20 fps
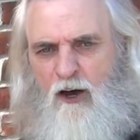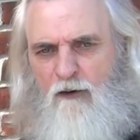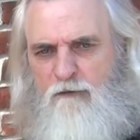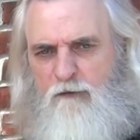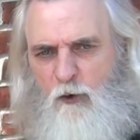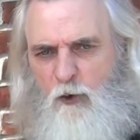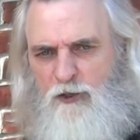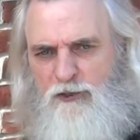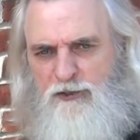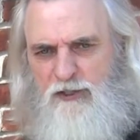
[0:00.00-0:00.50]

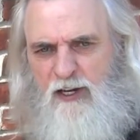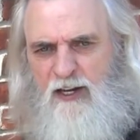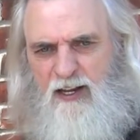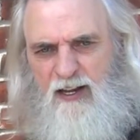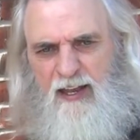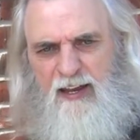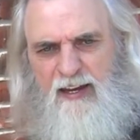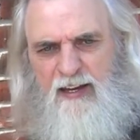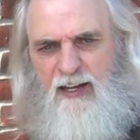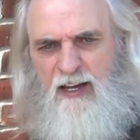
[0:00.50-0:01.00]

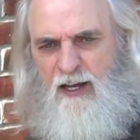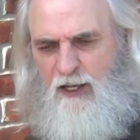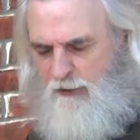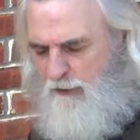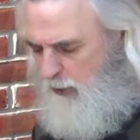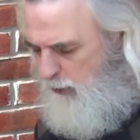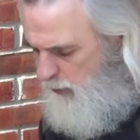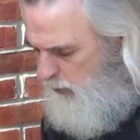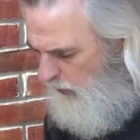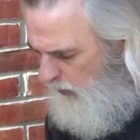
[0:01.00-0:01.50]
Fortunately,
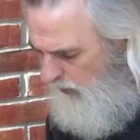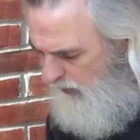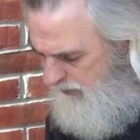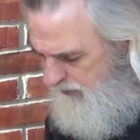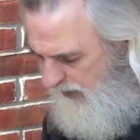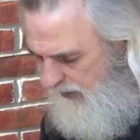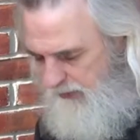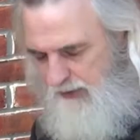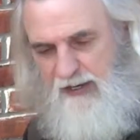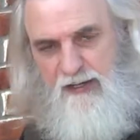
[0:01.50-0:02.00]
the doors
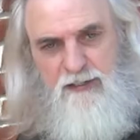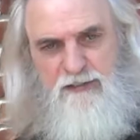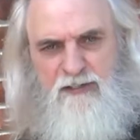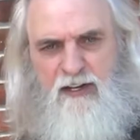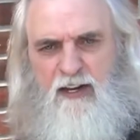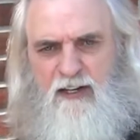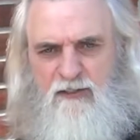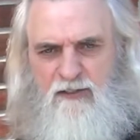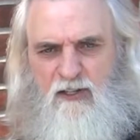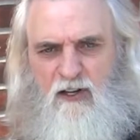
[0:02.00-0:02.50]
on these
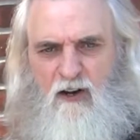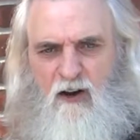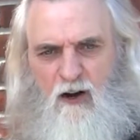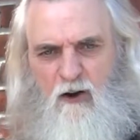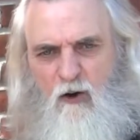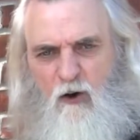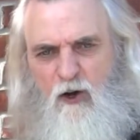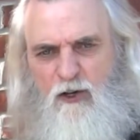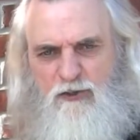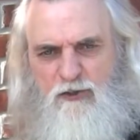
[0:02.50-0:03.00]
things
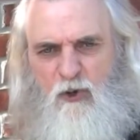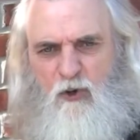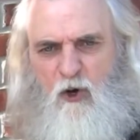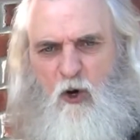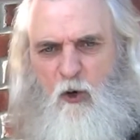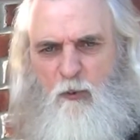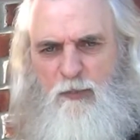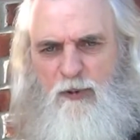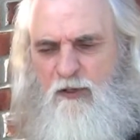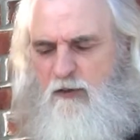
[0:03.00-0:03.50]
are also
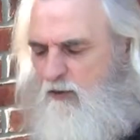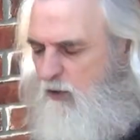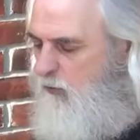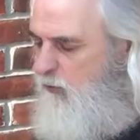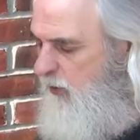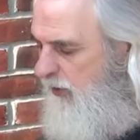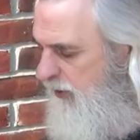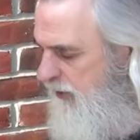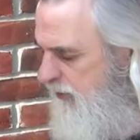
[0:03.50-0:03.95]
opened with a